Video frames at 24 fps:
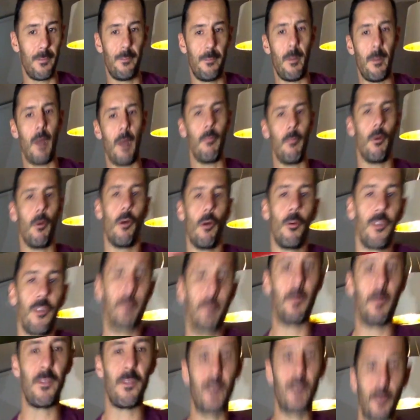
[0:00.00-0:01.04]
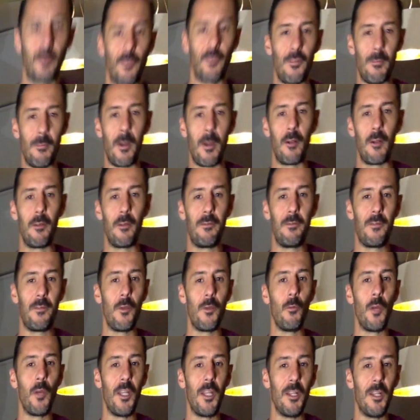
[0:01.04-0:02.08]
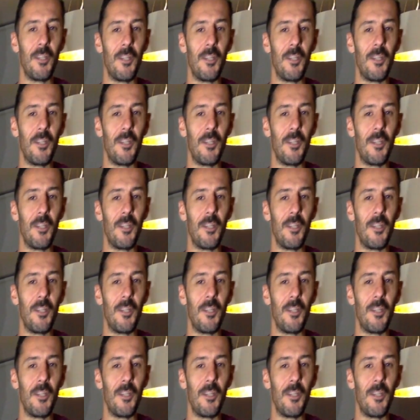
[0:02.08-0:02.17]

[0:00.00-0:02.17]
Palmer always pissed off. Doesn't matter if you win or